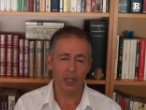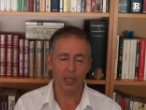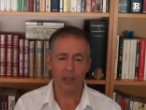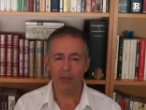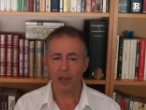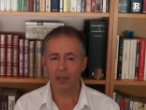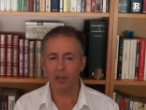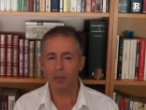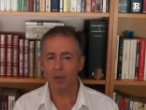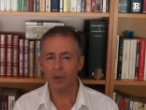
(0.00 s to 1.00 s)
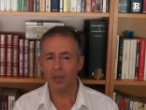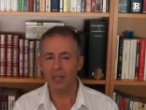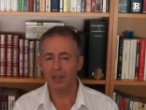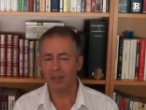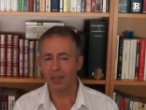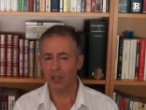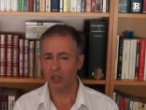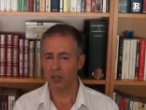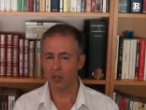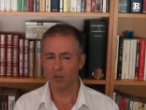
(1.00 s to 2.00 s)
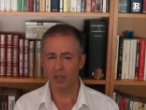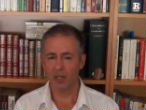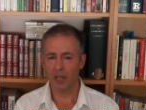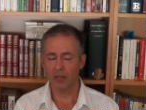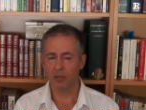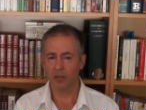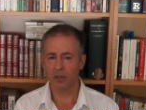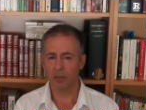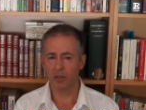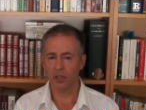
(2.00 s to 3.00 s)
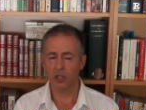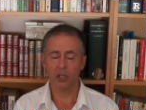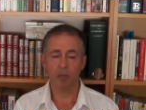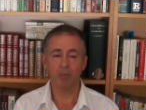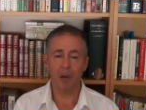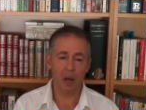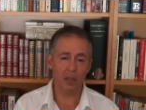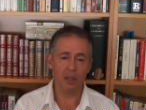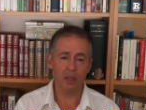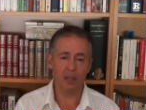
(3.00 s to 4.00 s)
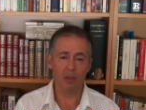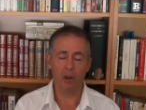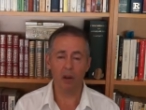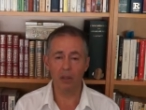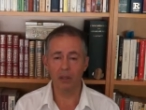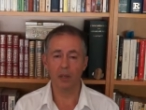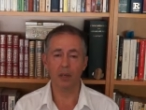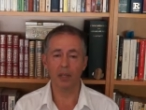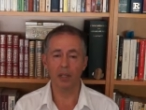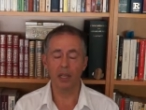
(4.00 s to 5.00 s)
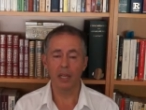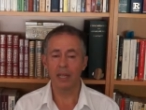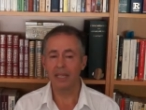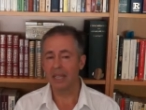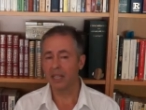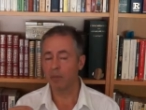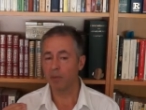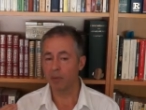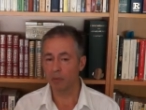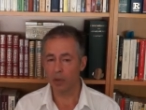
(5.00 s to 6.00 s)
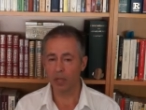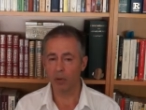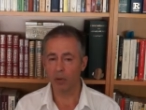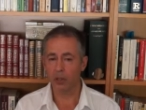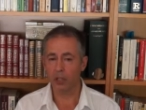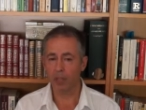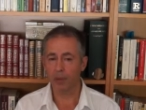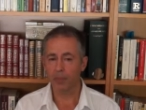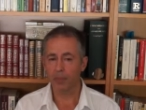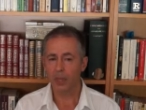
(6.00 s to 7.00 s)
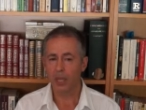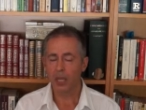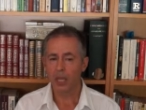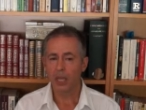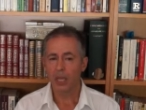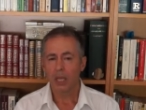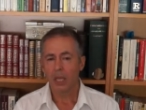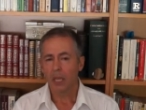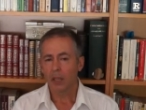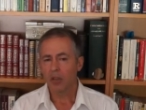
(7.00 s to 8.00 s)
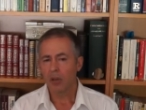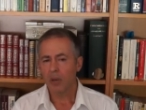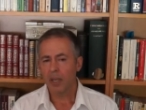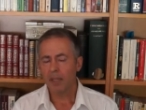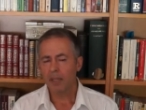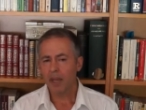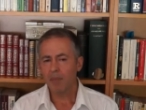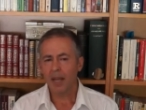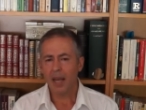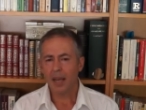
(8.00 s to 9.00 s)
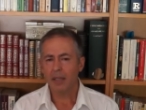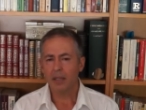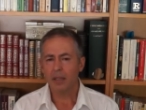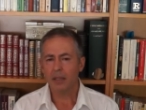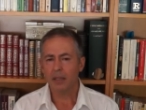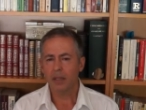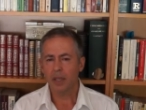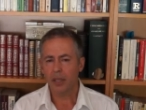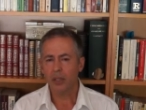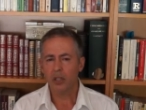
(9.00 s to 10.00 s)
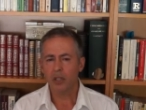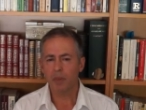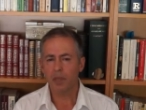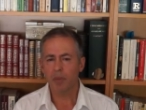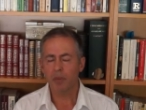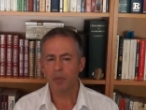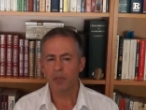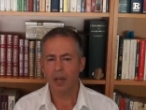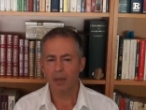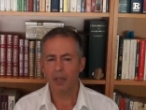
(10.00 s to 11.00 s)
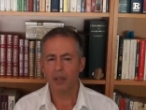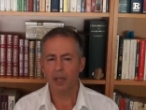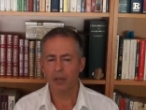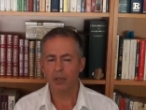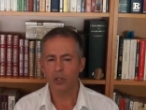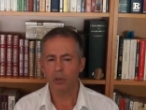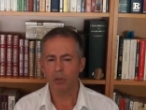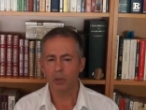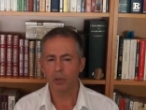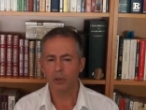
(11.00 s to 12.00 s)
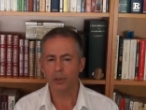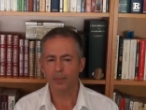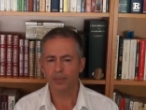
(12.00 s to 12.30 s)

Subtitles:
In fact, the more intellectually sophisticated terms, such as polity or oligarchy, tend to be of Greek origin. So it's not by accident that English has become the predominant language in the world.